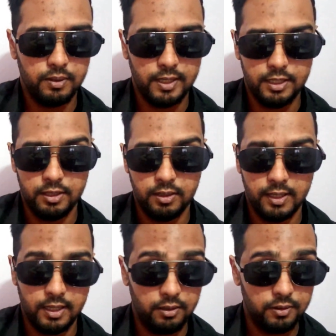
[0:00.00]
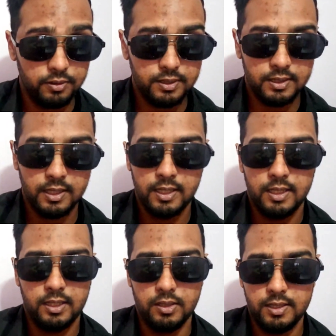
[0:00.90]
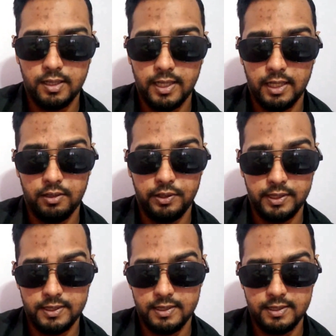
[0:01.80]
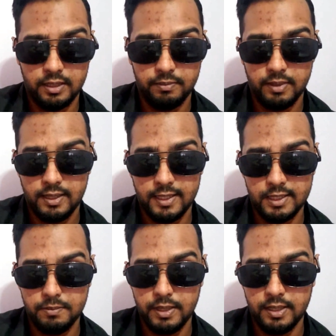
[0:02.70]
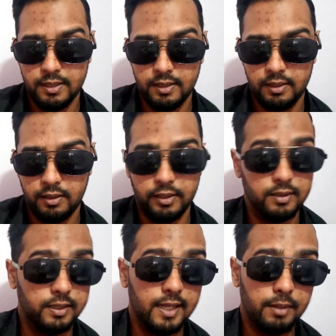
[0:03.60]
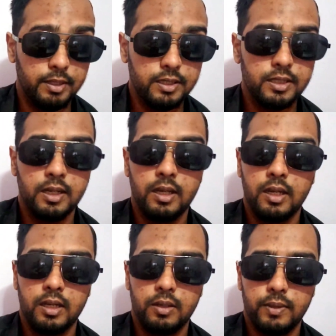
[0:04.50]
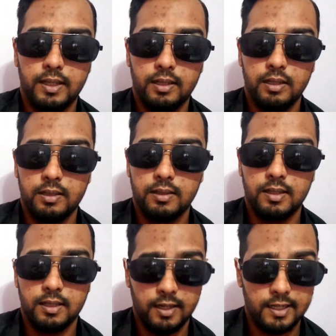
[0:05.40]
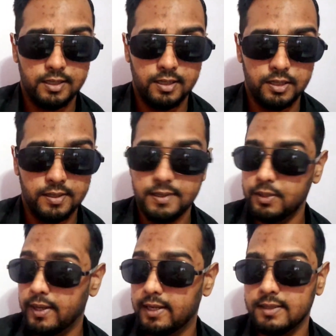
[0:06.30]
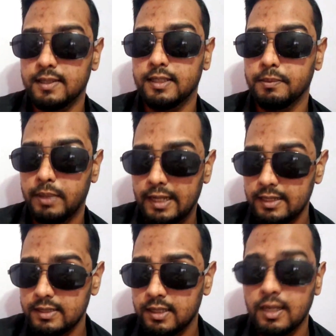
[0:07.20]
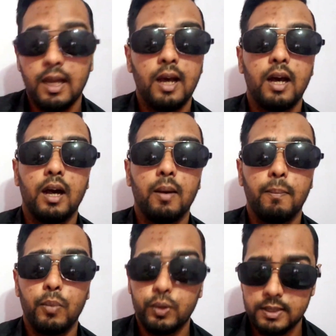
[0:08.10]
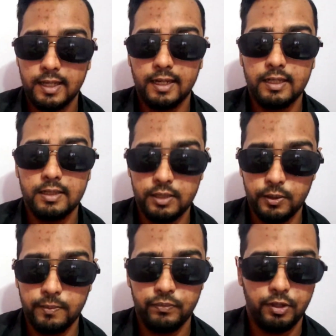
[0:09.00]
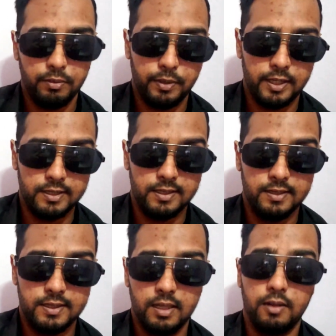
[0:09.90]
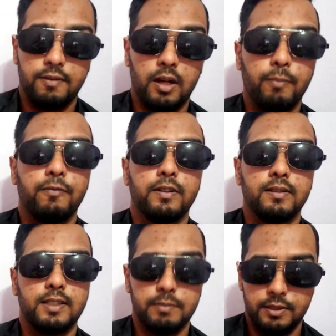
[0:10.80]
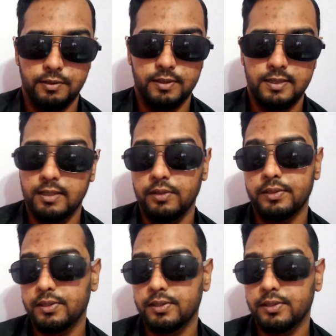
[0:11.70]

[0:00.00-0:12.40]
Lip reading: and you look at the roots, you see that the rooting system has been greatly damaged. Well, congratulations, you had a stunted plant, most likely due to the presence of harmful nematodes in your